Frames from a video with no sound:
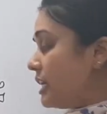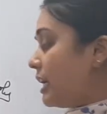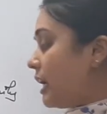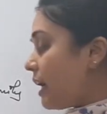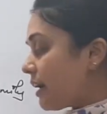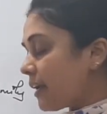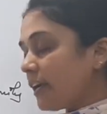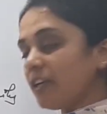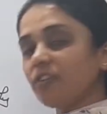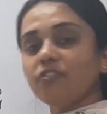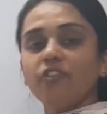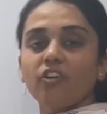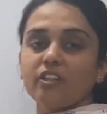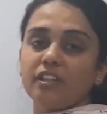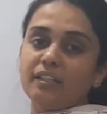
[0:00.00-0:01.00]
again
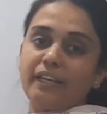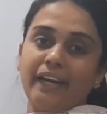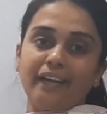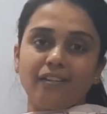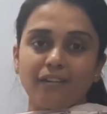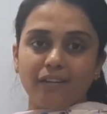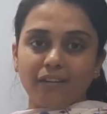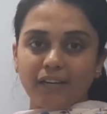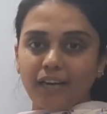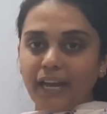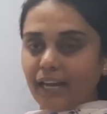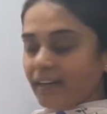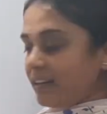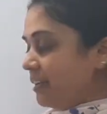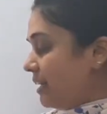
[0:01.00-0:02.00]
for the nectar
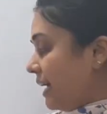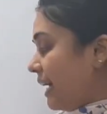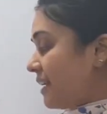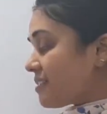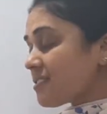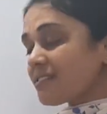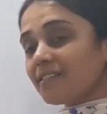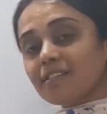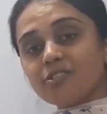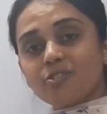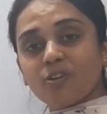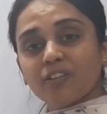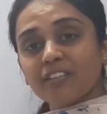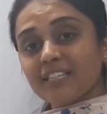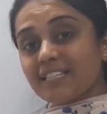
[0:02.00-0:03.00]
gland, and sits
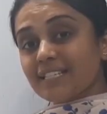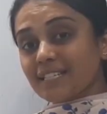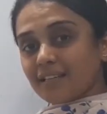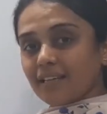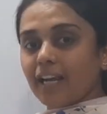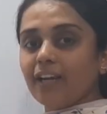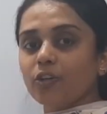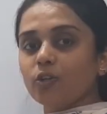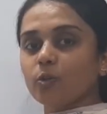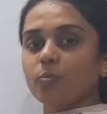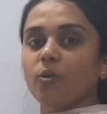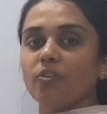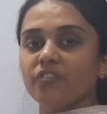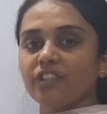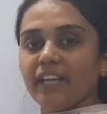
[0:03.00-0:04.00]
on the sterile lobe
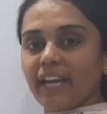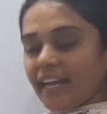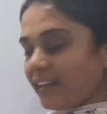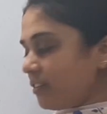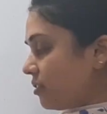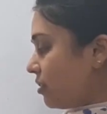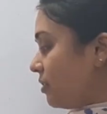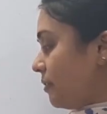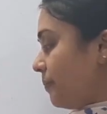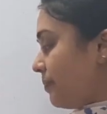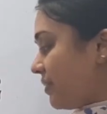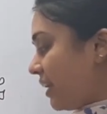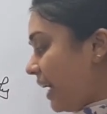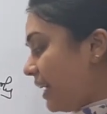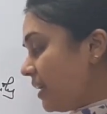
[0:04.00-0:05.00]
of the anther,
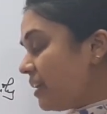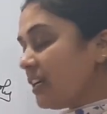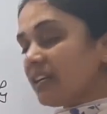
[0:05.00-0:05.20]
right?